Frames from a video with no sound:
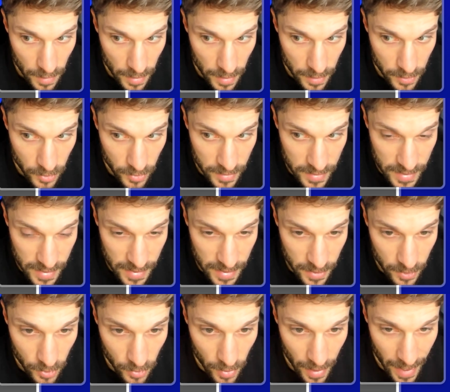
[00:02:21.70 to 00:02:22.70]
And you can see
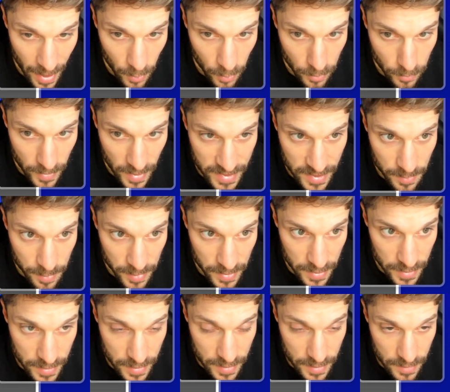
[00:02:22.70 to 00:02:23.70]
here our
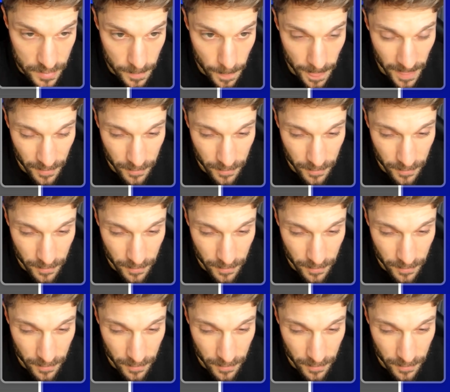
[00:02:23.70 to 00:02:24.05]
recipes.